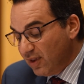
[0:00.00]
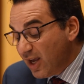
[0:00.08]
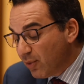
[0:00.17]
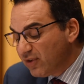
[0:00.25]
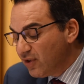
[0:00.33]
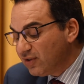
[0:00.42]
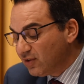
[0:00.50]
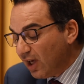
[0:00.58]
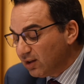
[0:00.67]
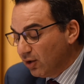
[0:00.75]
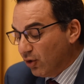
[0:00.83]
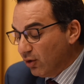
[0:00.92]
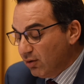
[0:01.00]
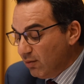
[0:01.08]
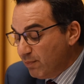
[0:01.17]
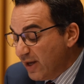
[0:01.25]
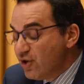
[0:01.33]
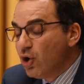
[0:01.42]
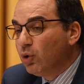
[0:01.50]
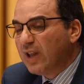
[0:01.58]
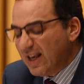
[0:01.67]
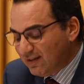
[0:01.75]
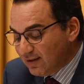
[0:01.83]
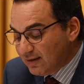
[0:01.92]
There is the subtler but no
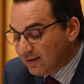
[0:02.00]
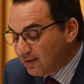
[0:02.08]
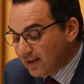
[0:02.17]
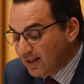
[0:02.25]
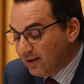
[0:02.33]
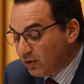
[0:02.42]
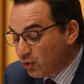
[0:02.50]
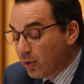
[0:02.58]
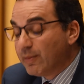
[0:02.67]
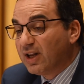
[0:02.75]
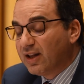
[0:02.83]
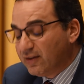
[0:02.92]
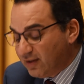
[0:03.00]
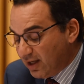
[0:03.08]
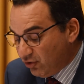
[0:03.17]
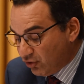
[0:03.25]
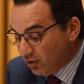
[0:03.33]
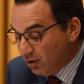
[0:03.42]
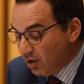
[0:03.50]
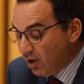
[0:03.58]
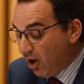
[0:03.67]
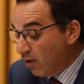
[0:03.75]
less insidious criminalization